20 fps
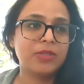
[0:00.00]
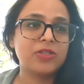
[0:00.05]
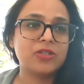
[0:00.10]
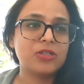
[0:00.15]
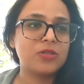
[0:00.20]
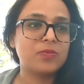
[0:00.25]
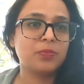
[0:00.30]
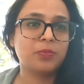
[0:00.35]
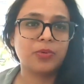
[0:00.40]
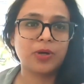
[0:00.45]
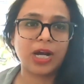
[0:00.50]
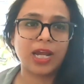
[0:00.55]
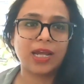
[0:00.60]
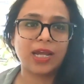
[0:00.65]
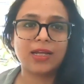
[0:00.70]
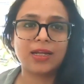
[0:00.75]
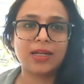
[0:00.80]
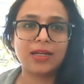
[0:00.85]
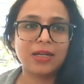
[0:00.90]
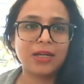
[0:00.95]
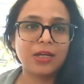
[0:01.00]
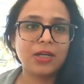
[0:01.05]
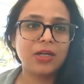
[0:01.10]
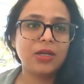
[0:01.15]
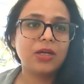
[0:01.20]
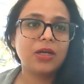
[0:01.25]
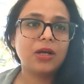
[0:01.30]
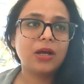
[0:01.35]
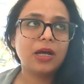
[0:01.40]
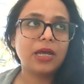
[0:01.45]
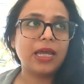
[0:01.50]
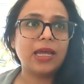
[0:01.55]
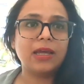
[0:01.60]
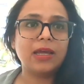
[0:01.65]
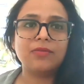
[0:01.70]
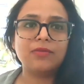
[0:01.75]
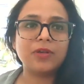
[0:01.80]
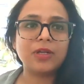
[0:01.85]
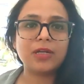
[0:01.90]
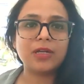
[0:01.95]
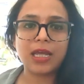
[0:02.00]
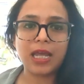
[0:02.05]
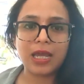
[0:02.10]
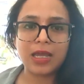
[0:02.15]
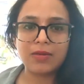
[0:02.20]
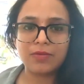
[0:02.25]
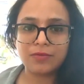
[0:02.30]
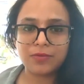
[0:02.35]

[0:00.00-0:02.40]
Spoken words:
They just break every